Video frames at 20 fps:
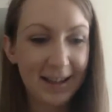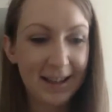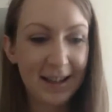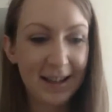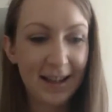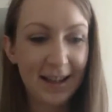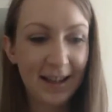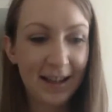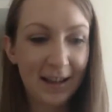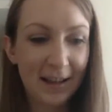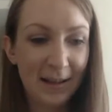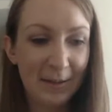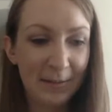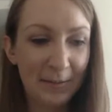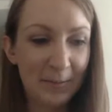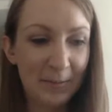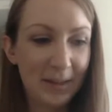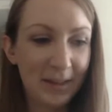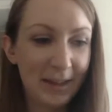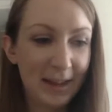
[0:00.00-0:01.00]

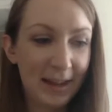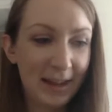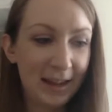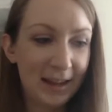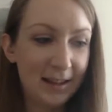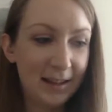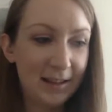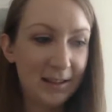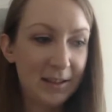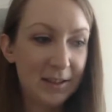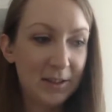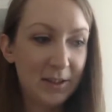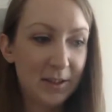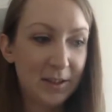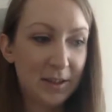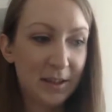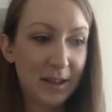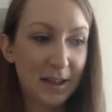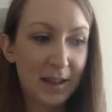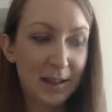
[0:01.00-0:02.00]
Um, and just in
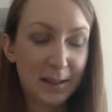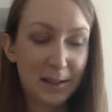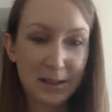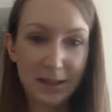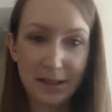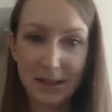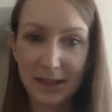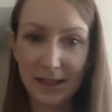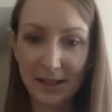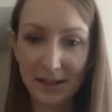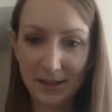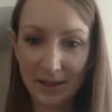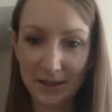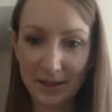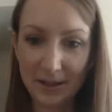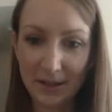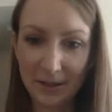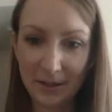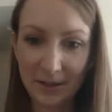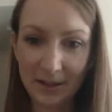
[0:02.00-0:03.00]
the last year or
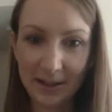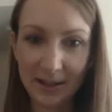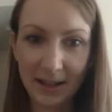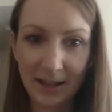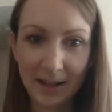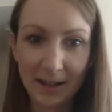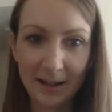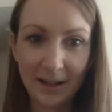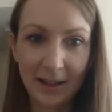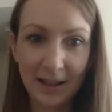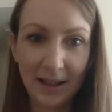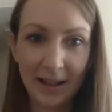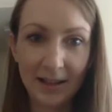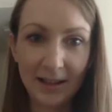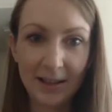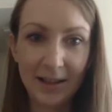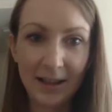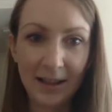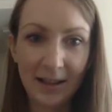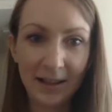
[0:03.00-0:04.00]
so, I decided that
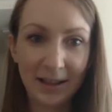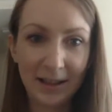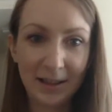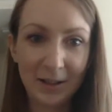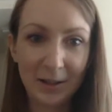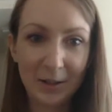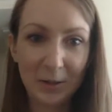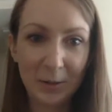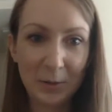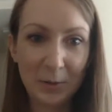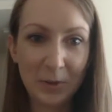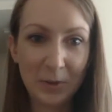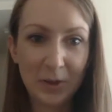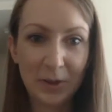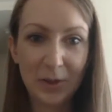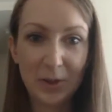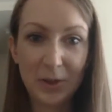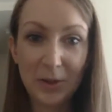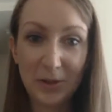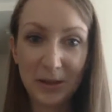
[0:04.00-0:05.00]
I'd like to
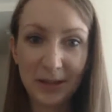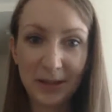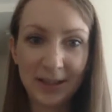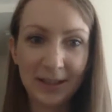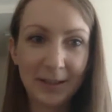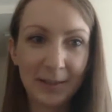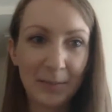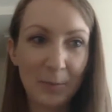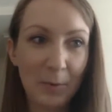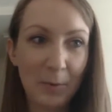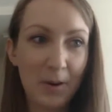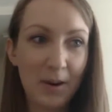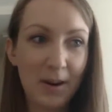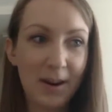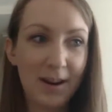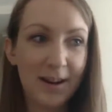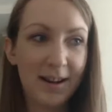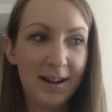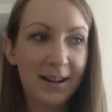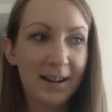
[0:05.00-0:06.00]
pursue it
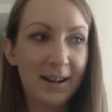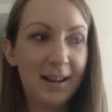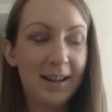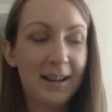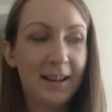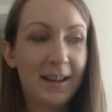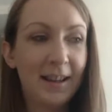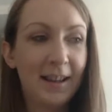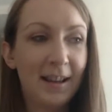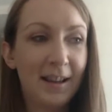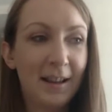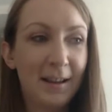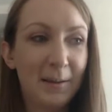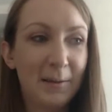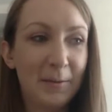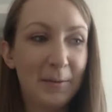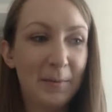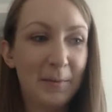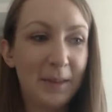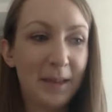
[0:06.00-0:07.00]
more
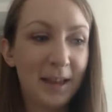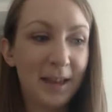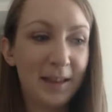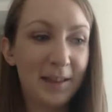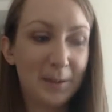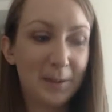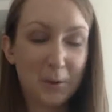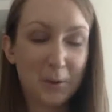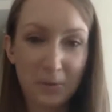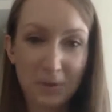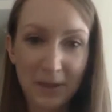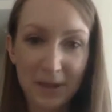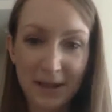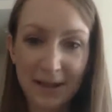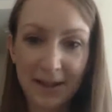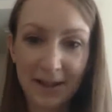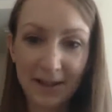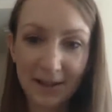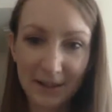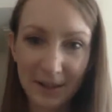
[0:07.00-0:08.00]
um, as a
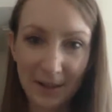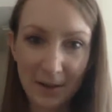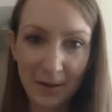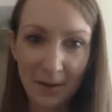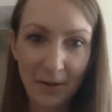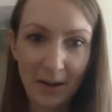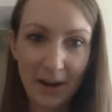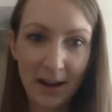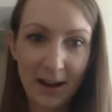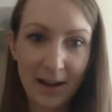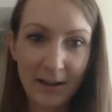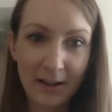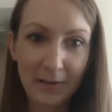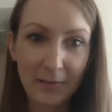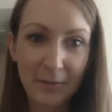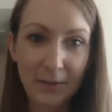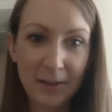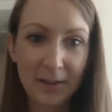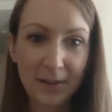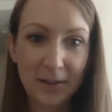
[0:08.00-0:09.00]
career. So I
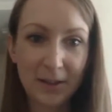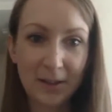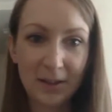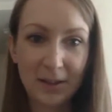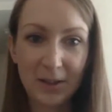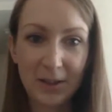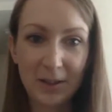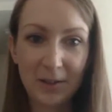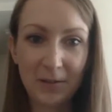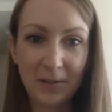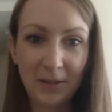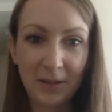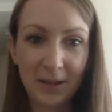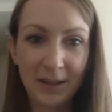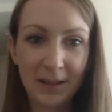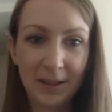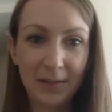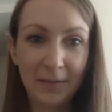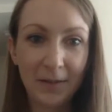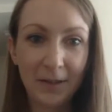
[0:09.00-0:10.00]
researched different
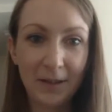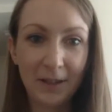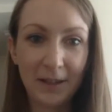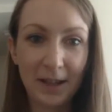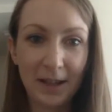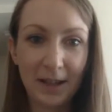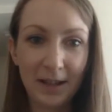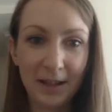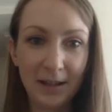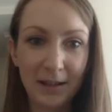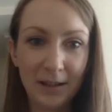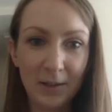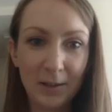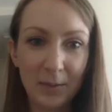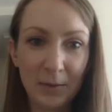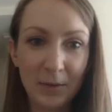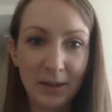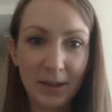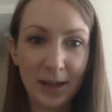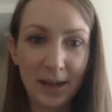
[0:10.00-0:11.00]
front end
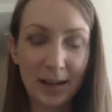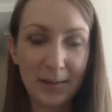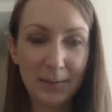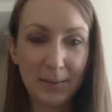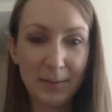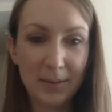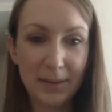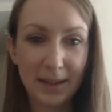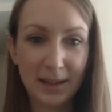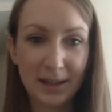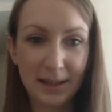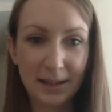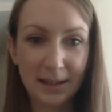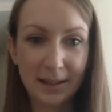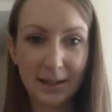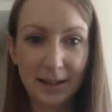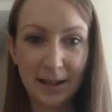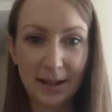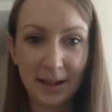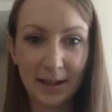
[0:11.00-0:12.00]
boot camps and
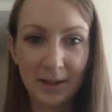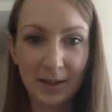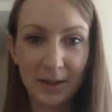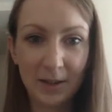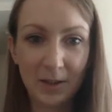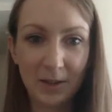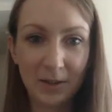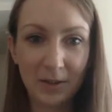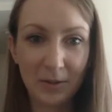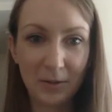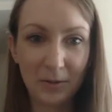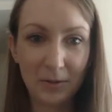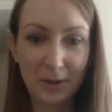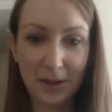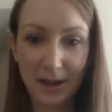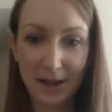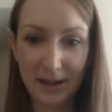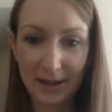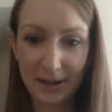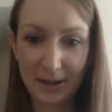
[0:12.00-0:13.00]
decided to
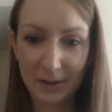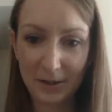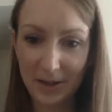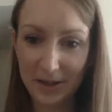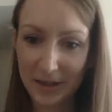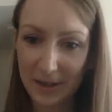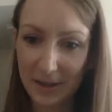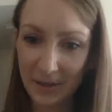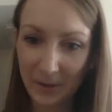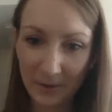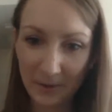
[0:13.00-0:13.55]
uh, join Thinkful.